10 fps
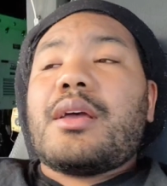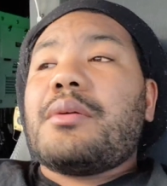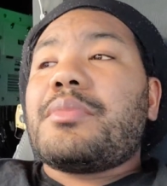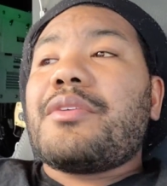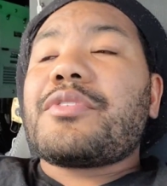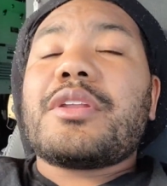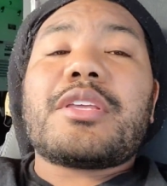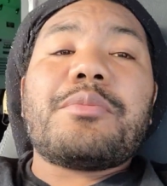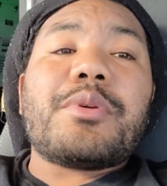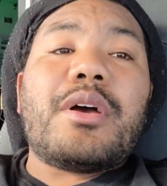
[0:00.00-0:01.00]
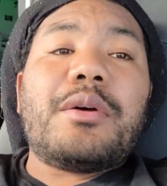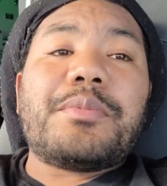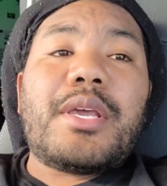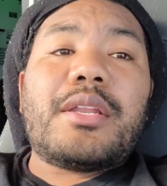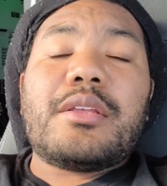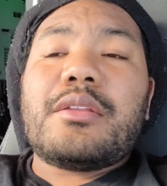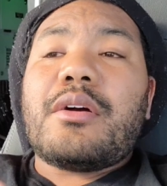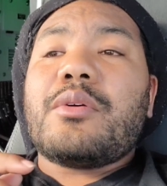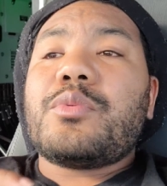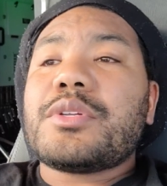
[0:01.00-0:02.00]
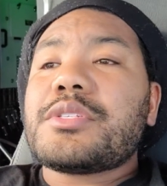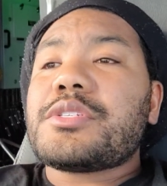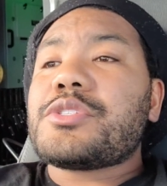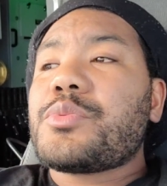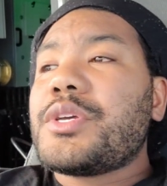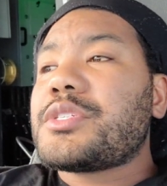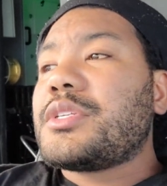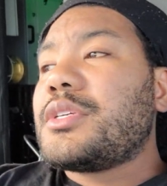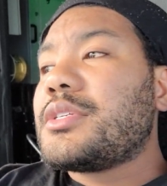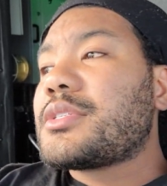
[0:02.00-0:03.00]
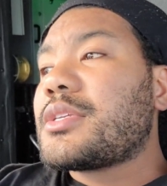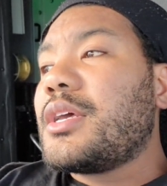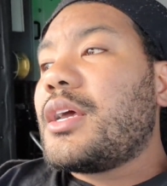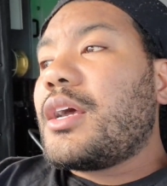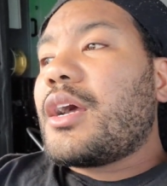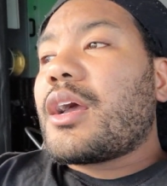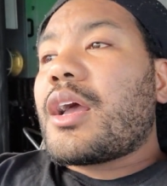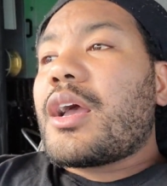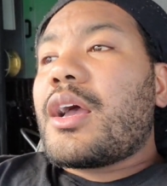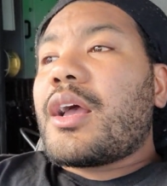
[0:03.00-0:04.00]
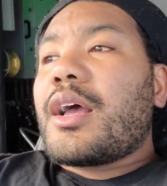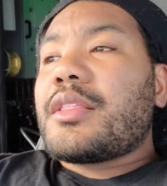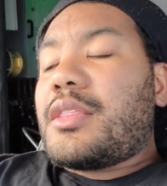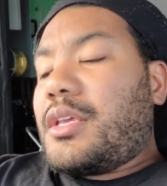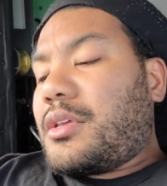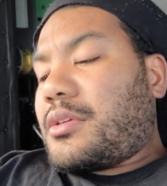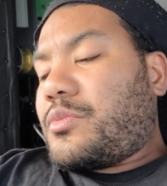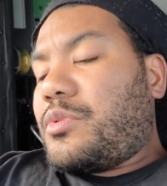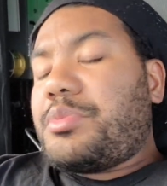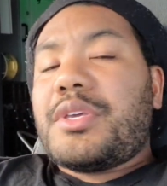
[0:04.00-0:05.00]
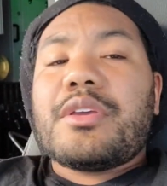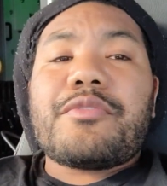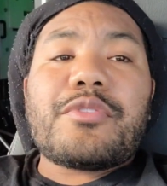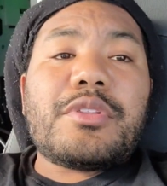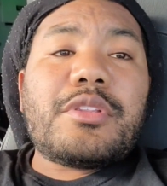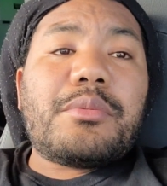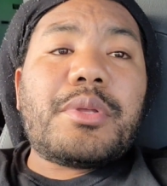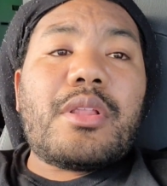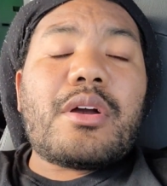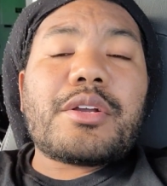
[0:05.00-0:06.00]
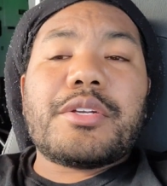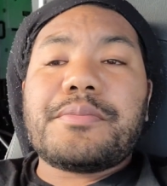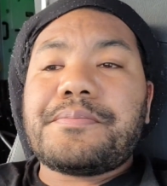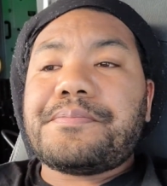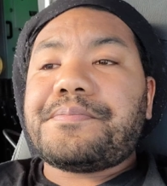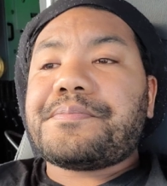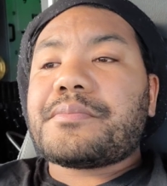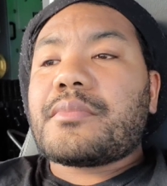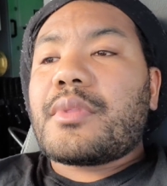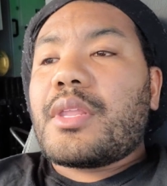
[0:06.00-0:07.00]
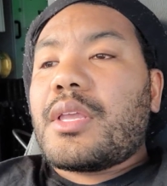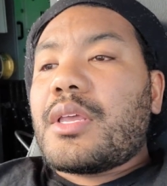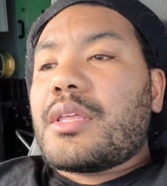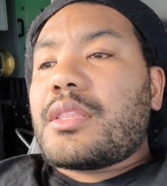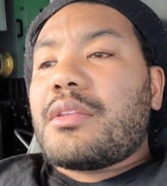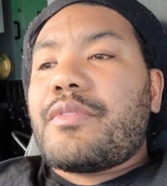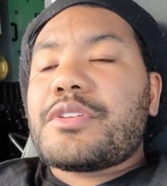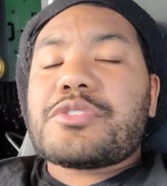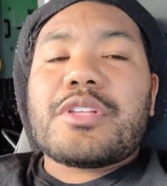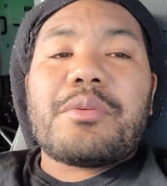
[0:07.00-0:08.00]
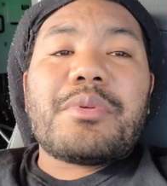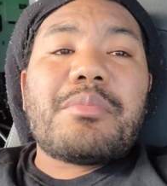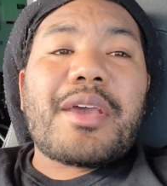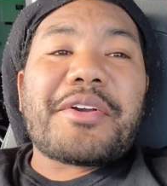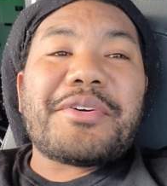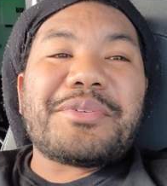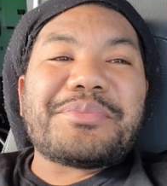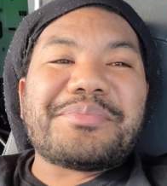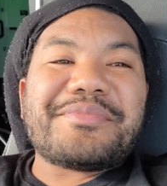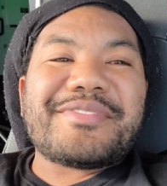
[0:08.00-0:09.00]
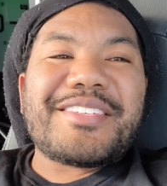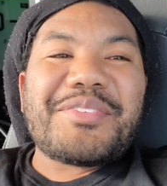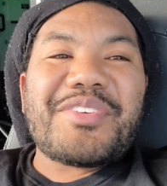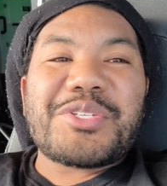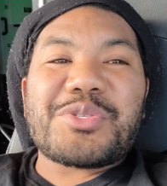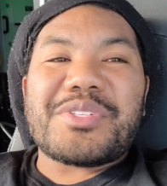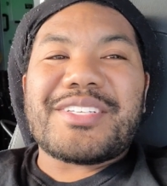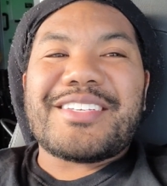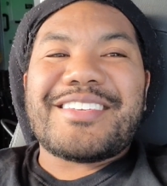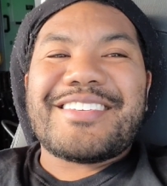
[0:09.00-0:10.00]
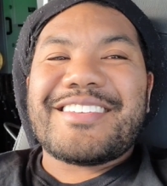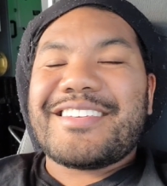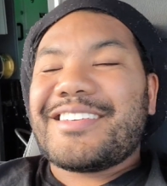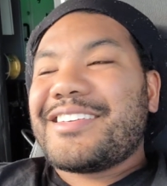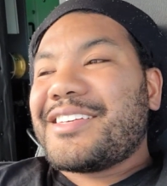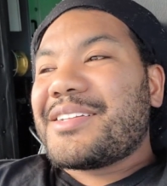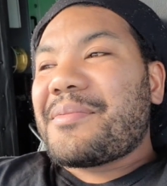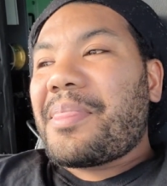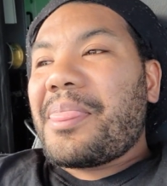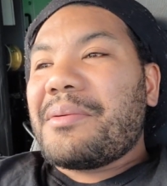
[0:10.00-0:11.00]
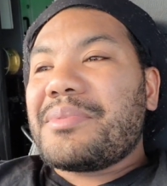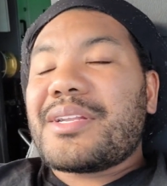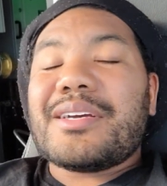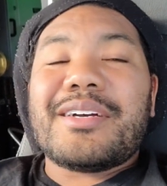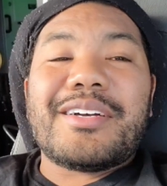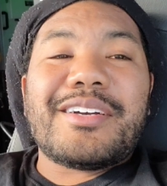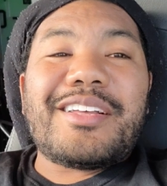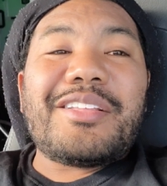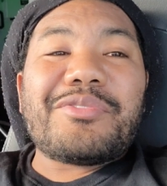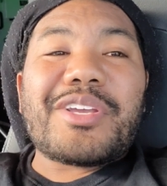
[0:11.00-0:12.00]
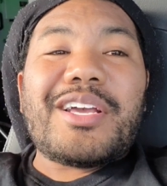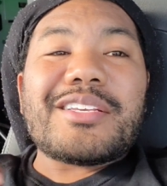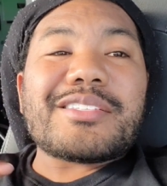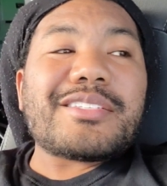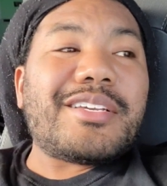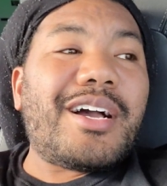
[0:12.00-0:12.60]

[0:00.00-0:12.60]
I'm definitely gonna keep y'all updated on what the situation is. I think we'll be here for a little bit longer, and eventually I'll be back home, eventually. But I love you guys.